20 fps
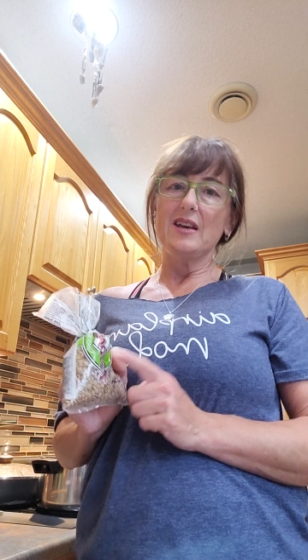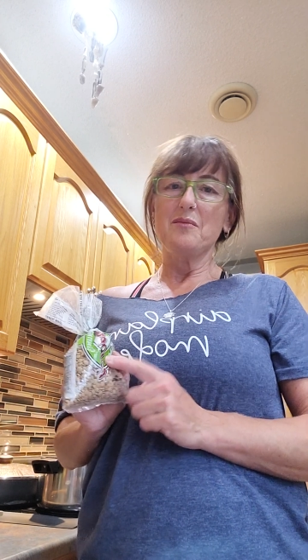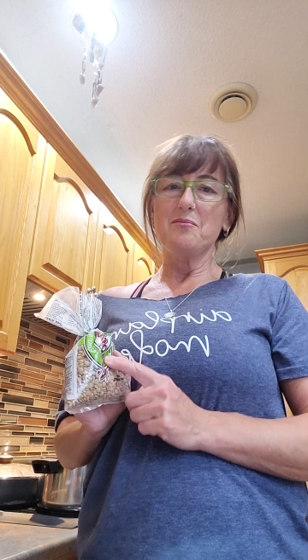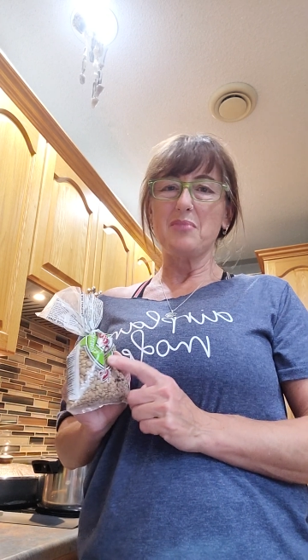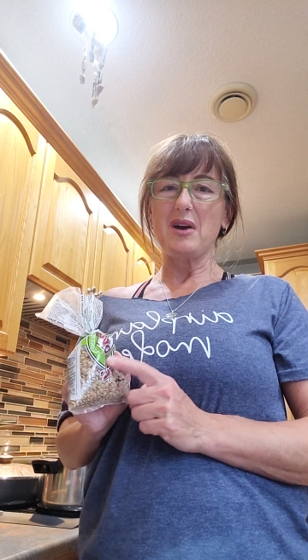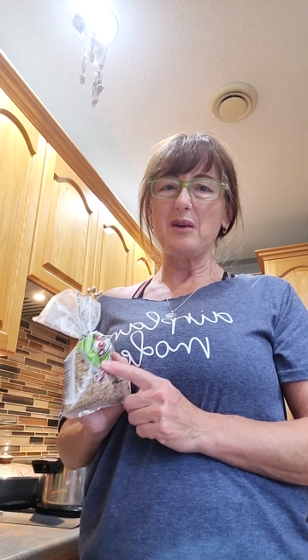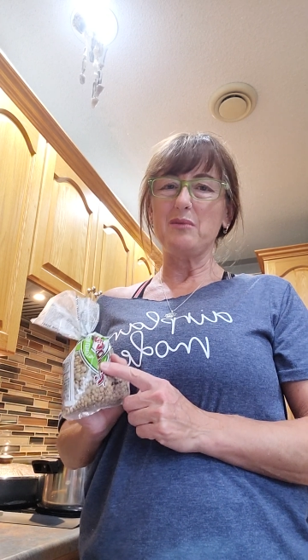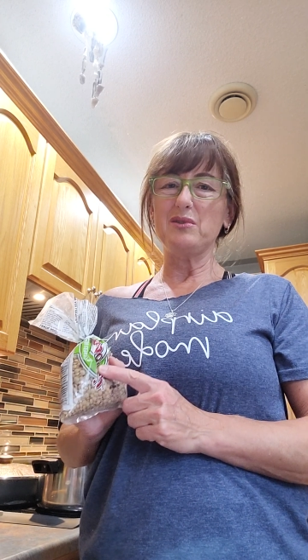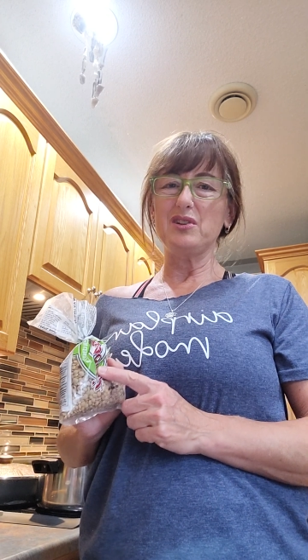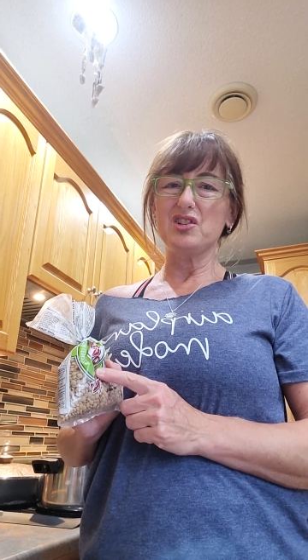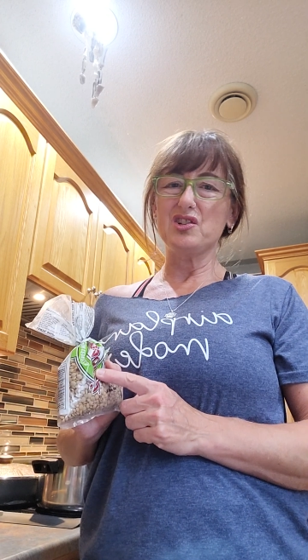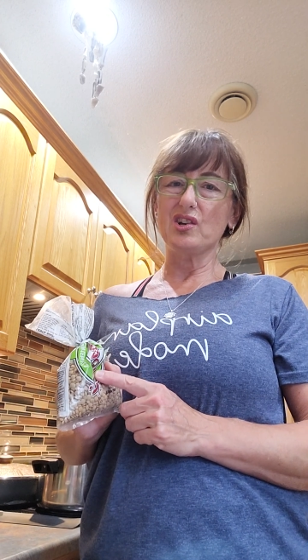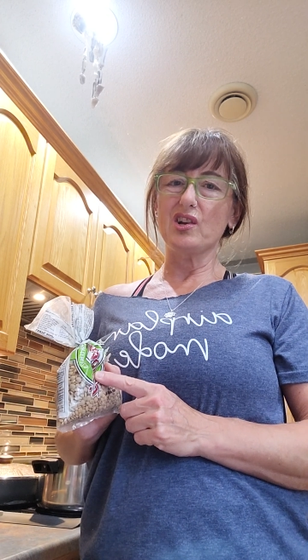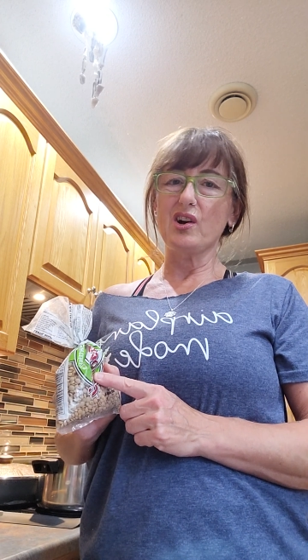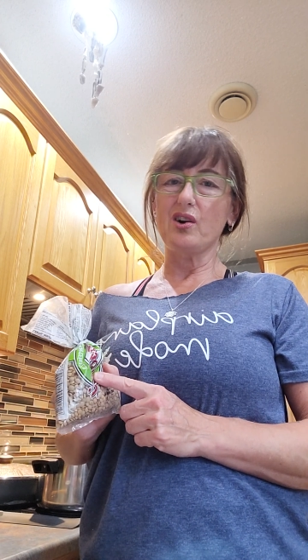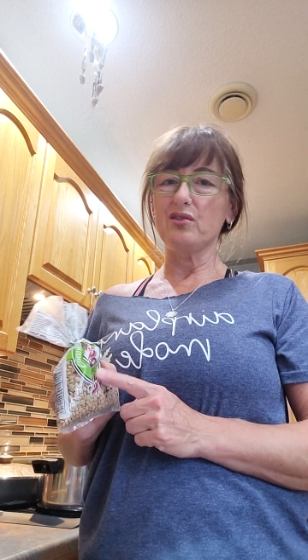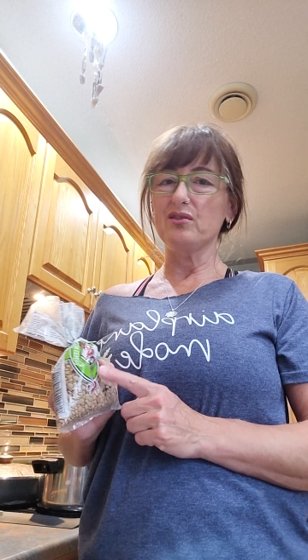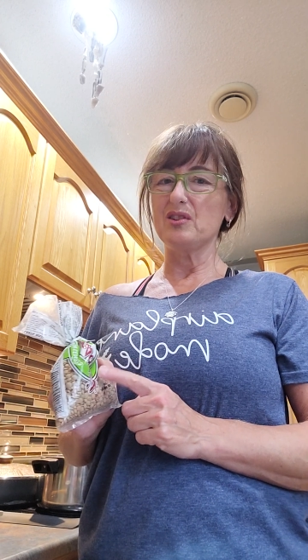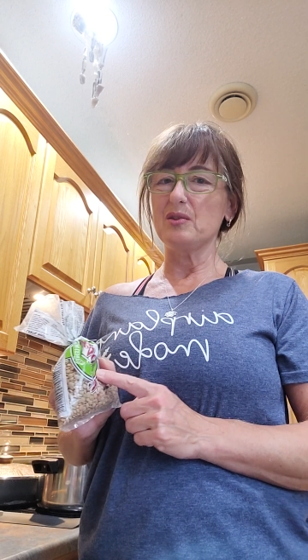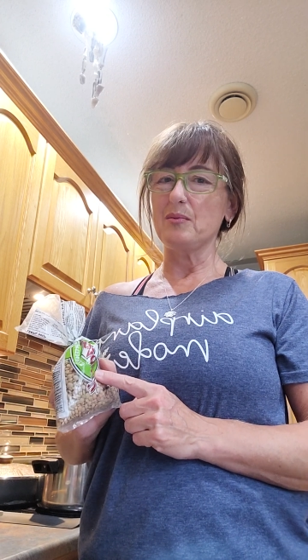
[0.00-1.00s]
probably should
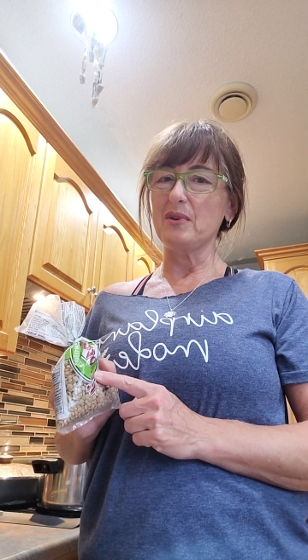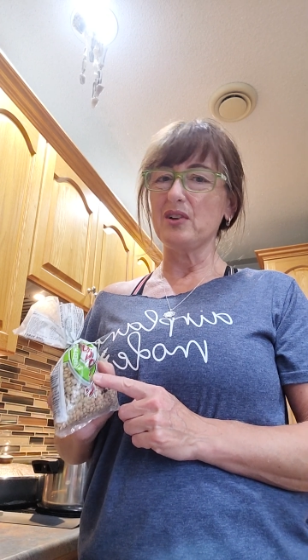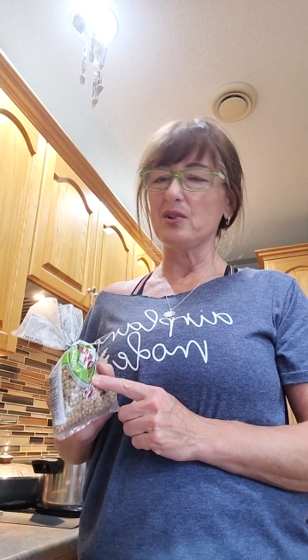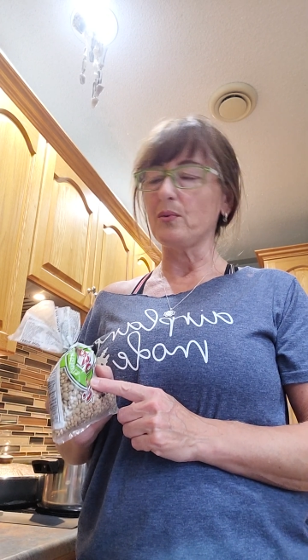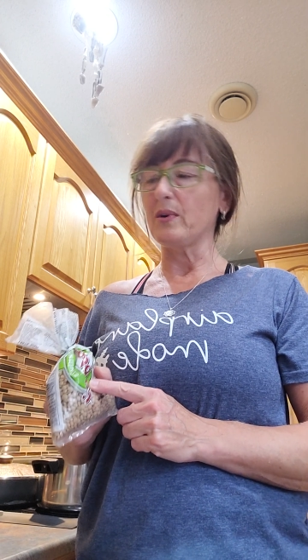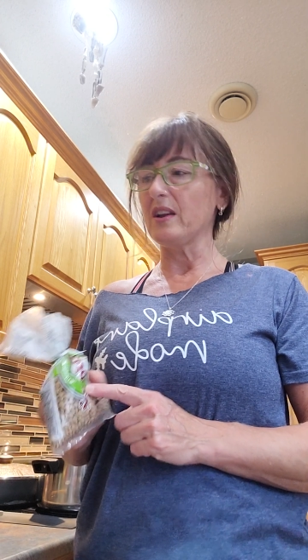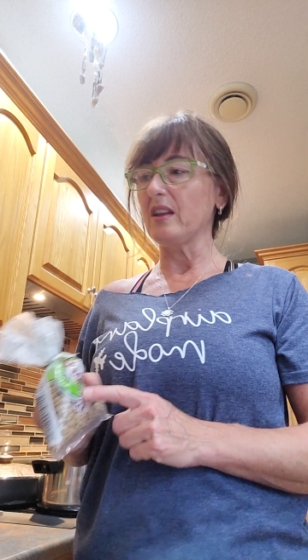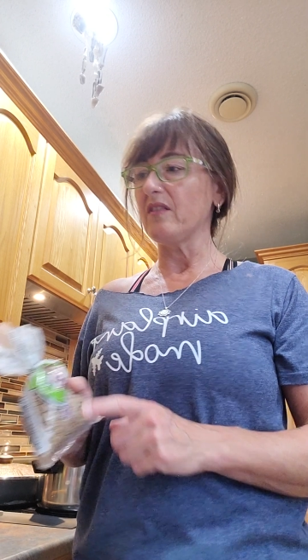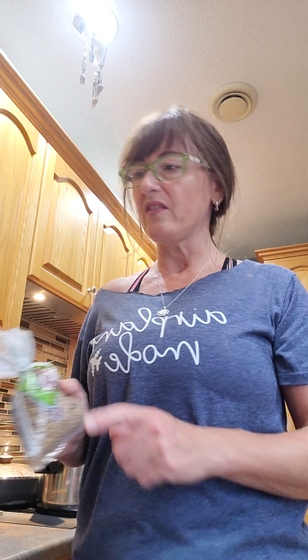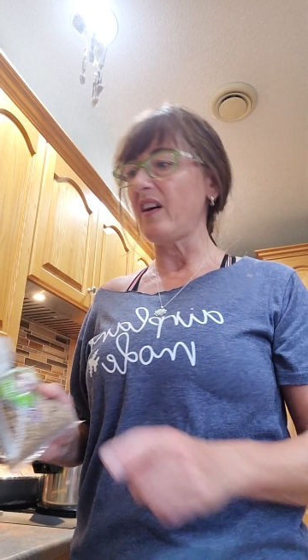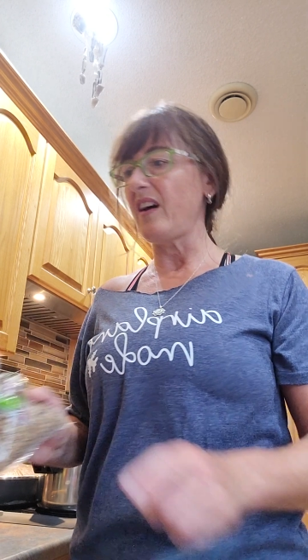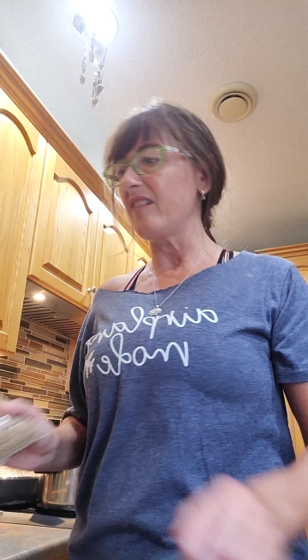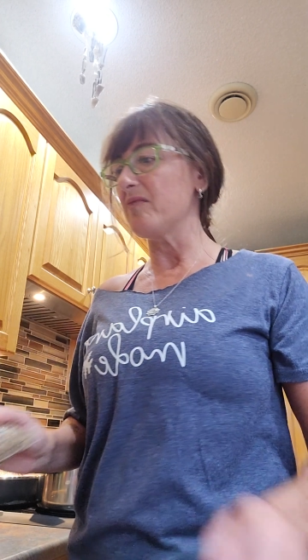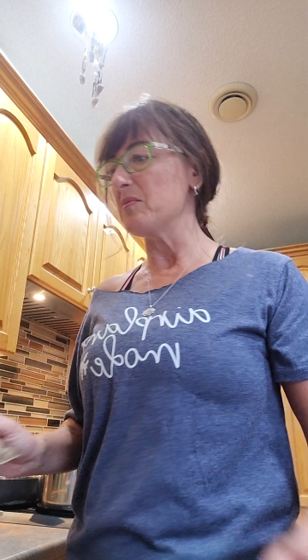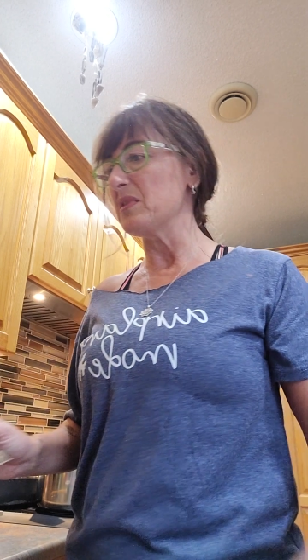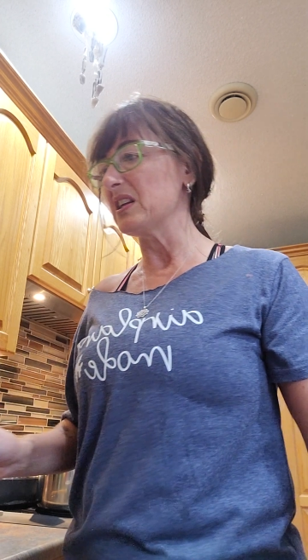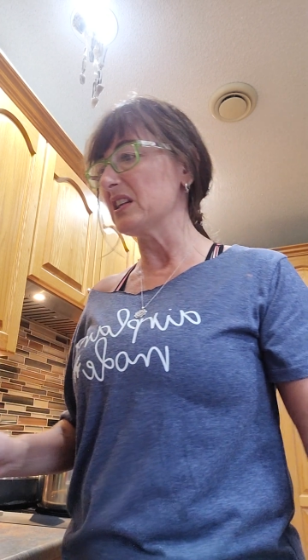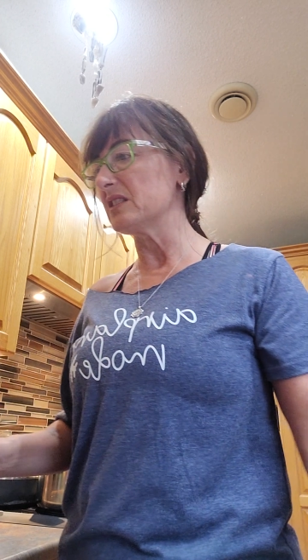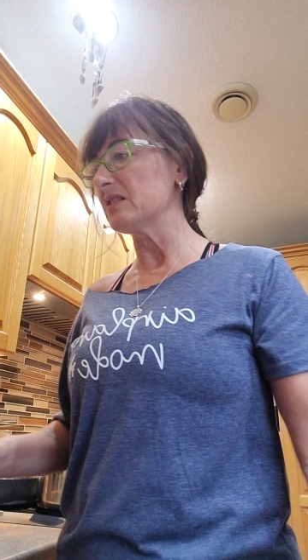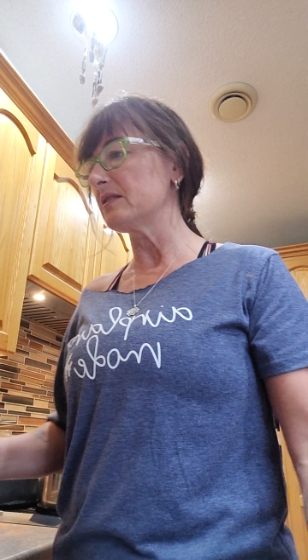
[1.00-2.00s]
go to about 25
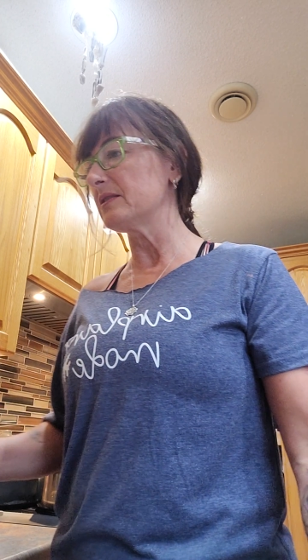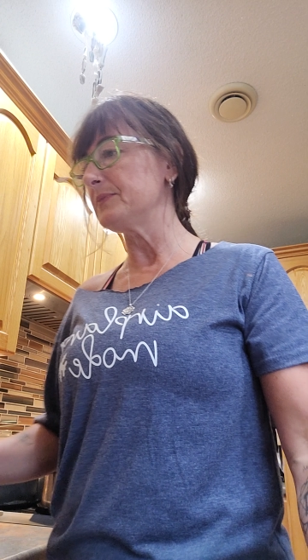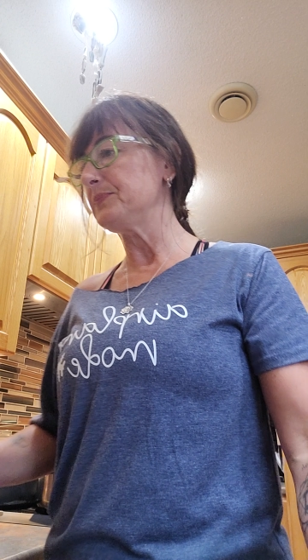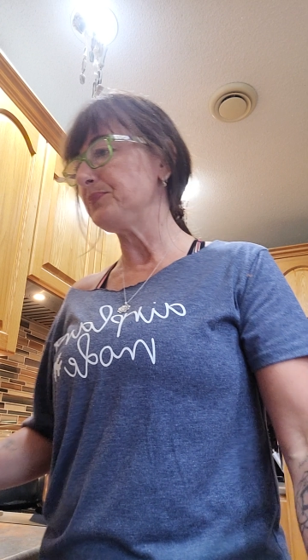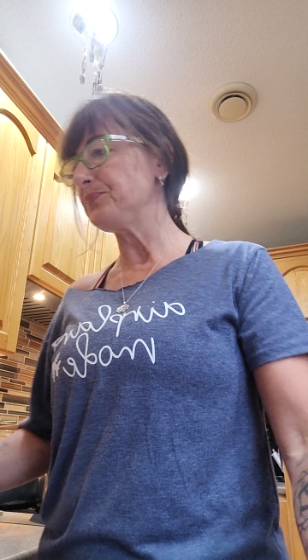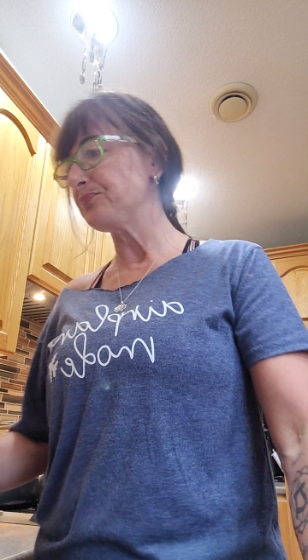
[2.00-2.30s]
minutes.